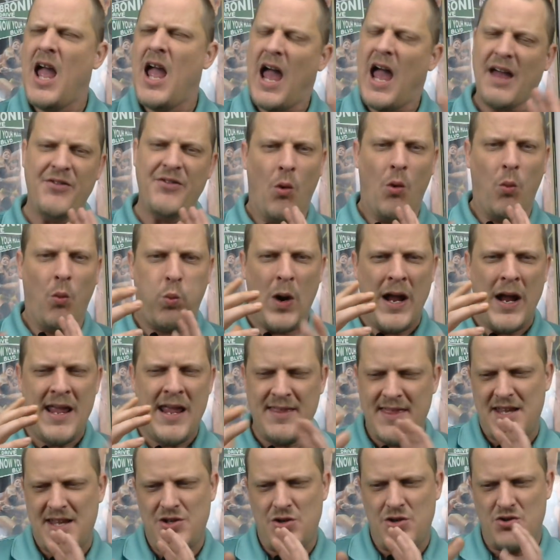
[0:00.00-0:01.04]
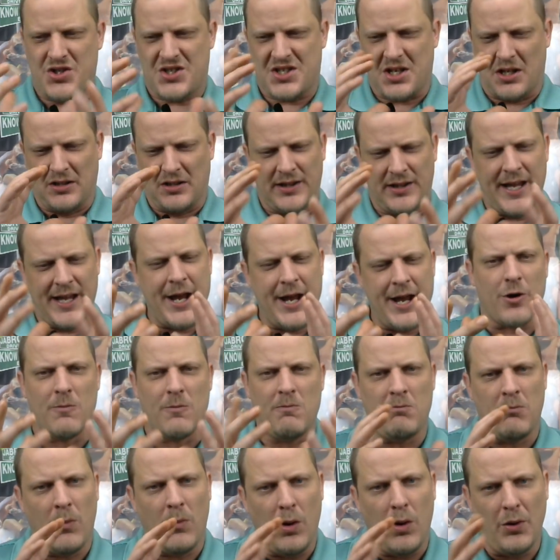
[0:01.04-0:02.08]
And the way they used to layer
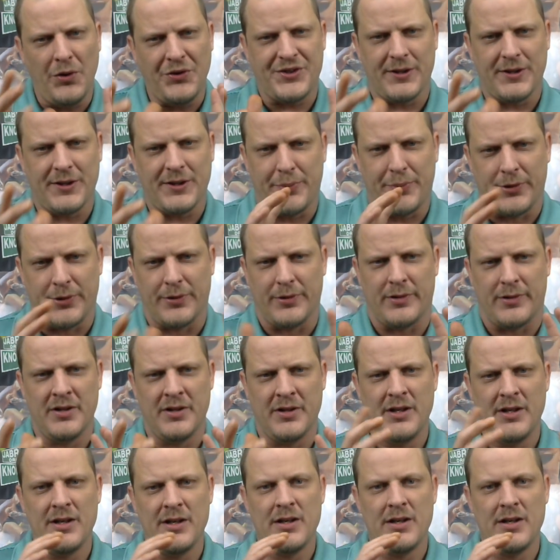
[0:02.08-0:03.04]
multiple